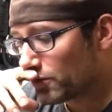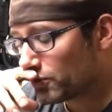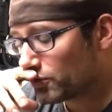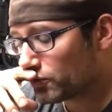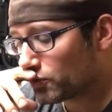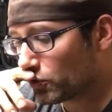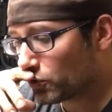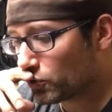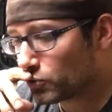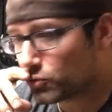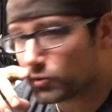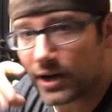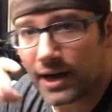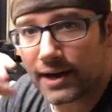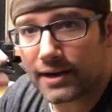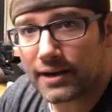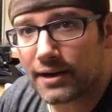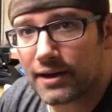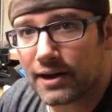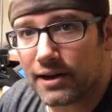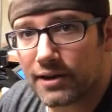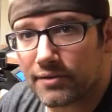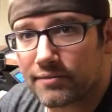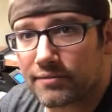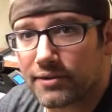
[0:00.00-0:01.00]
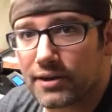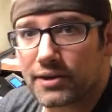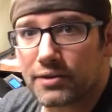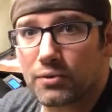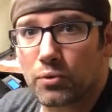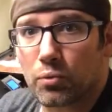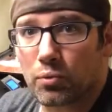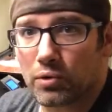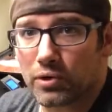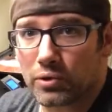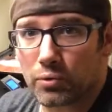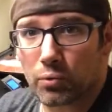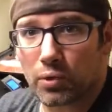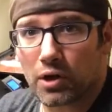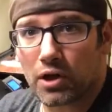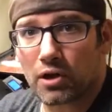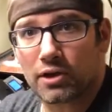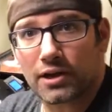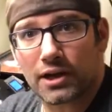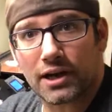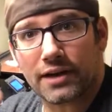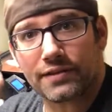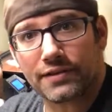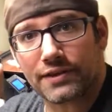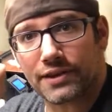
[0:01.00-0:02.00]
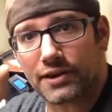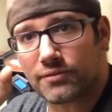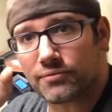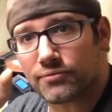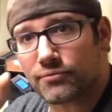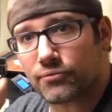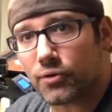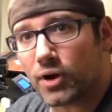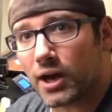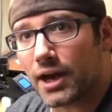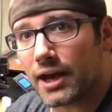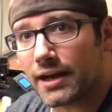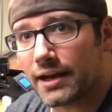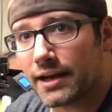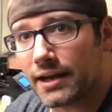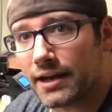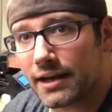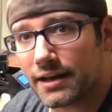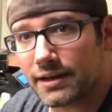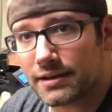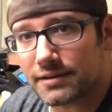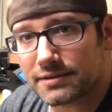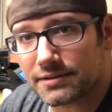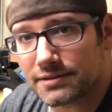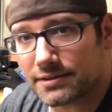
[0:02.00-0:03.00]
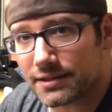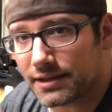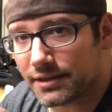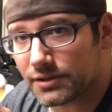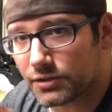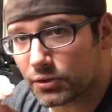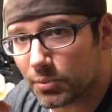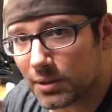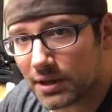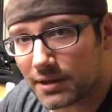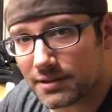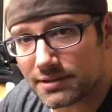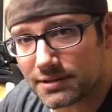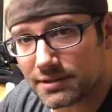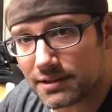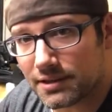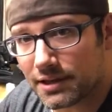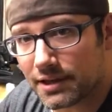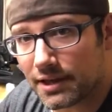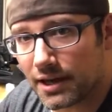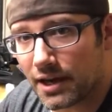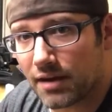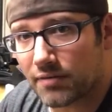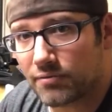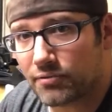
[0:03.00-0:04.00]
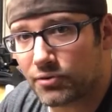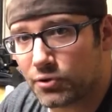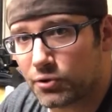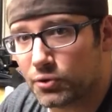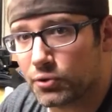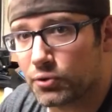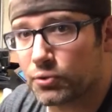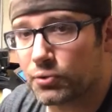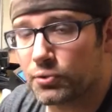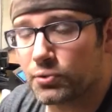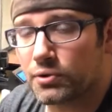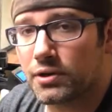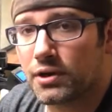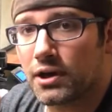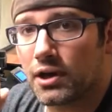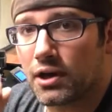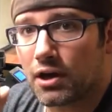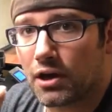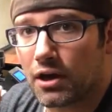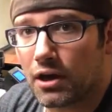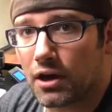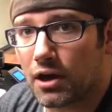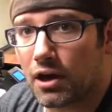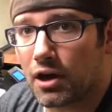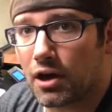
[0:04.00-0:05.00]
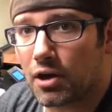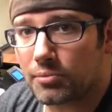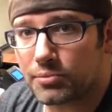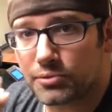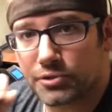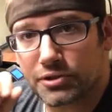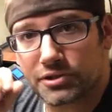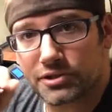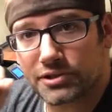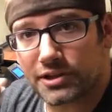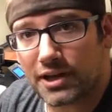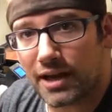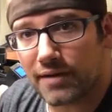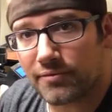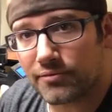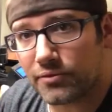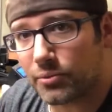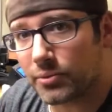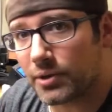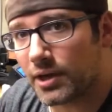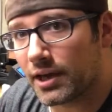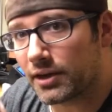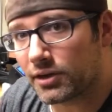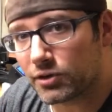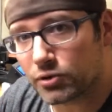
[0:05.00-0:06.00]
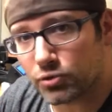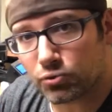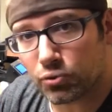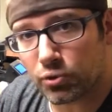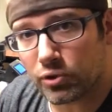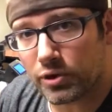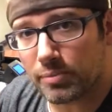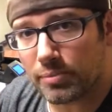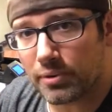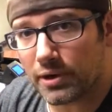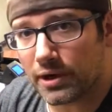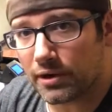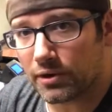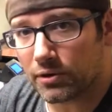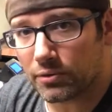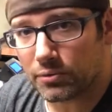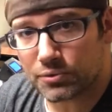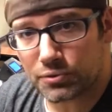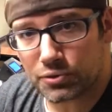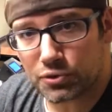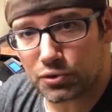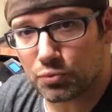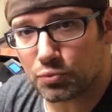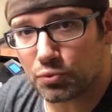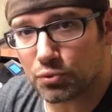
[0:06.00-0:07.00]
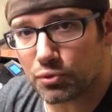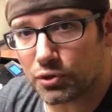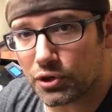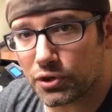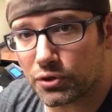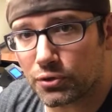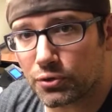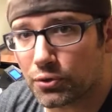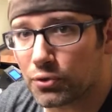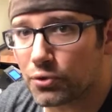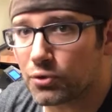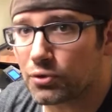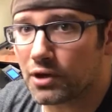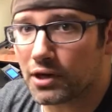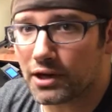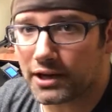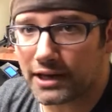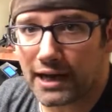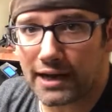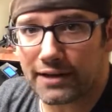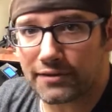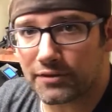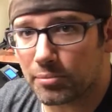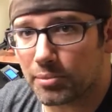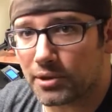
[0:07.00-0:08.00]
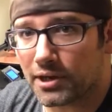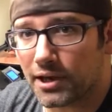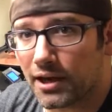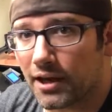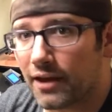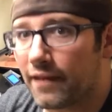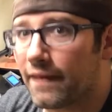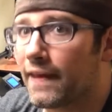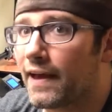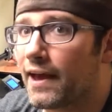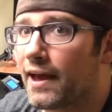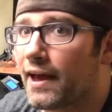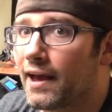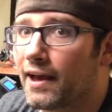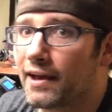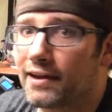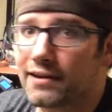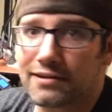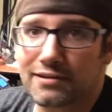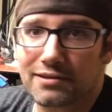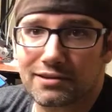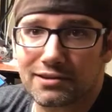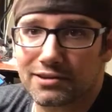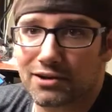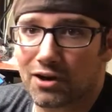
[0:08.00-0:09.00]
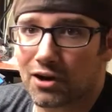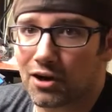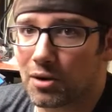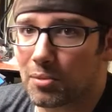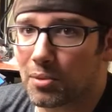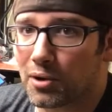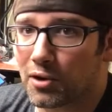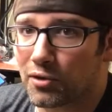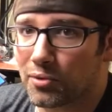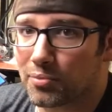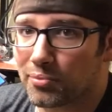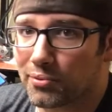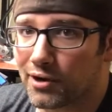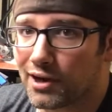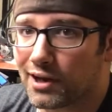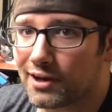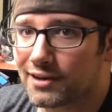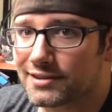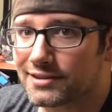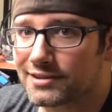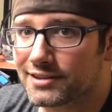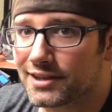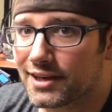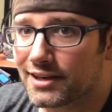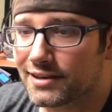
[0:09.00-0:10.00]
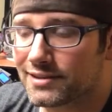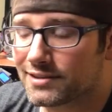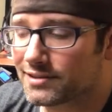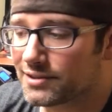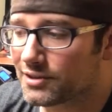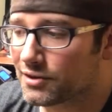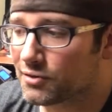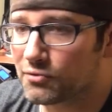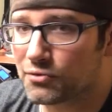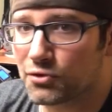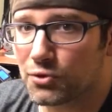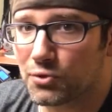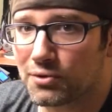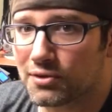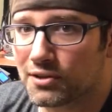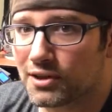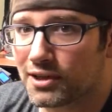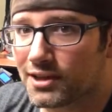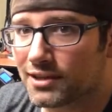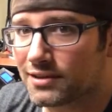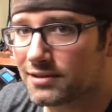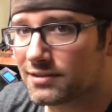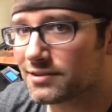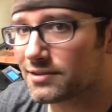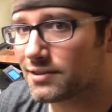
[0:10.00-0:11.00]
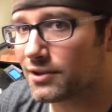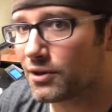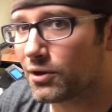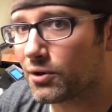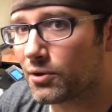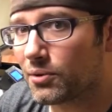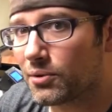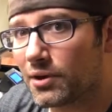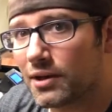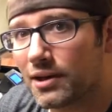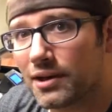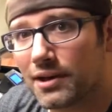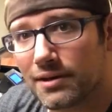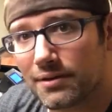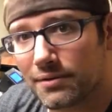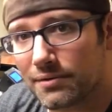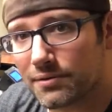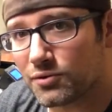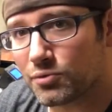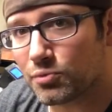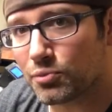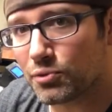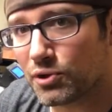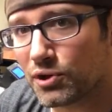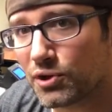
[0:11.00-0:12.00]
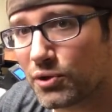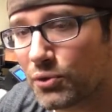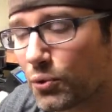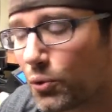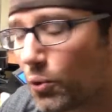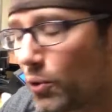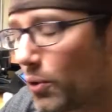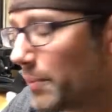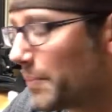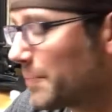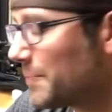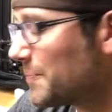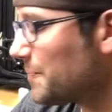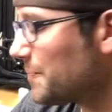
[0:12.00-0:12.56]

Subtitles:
So Dragon Con event went well, got there Friday, stayed till about Sunday afternoon, just after we had a droid panel, which was pretty cool. I got to be on that, talk about the process and a few things, so it was pretty cool.